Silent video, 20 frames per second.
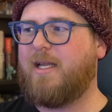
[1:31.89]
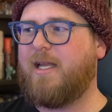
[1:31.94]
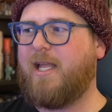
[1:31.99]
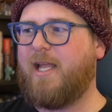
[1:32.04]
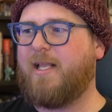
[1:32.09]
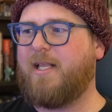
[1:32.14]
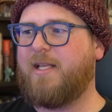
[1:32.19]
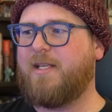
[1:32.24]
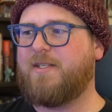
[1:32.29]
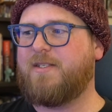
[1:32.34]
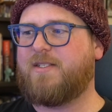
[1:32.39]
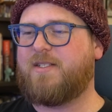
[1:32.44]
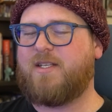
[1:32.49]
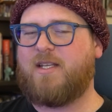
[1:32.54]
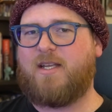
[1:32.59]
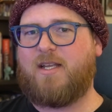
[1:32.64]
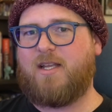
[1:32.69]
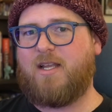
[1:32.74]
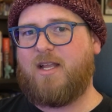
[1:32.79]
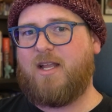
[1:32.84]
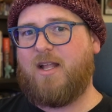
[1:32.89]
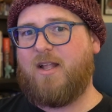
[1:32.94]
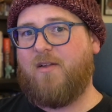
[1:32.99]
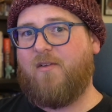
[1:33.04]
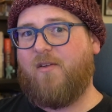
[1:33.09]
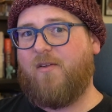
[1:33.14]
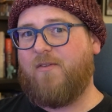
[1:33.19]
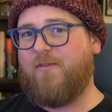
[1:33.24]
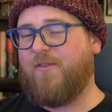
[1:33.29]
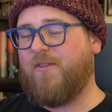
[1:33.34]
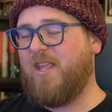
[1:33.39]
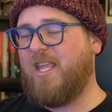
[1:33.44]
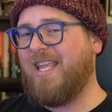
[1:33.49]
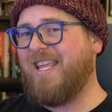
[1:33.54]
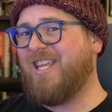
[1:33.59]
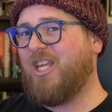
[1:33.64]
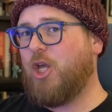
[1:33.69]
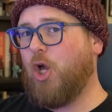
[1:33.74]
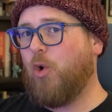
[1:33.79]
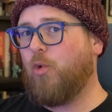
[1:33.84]
It is the
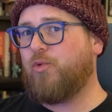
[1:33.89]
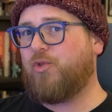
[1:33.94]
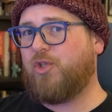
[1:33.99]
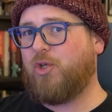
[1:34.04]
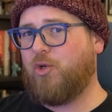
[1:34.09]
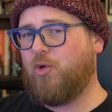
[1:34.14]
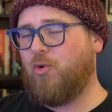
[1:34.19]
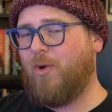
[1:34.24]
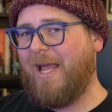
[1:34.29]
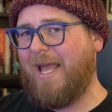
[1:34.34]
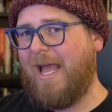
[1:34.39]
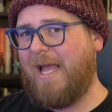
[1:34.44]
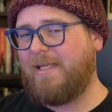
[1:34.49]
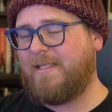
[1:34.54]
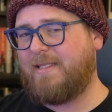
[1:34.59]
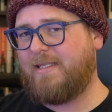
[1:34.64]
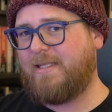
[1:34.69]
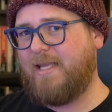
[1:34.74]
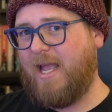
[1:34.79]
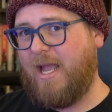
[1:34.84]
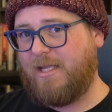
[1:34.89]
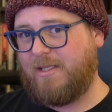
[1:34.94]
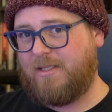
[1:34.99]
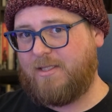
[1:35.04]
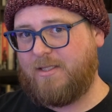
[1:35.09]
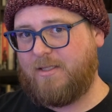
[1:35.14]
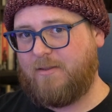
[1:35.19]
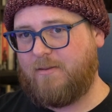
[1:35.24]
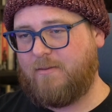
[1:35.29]
go to headset,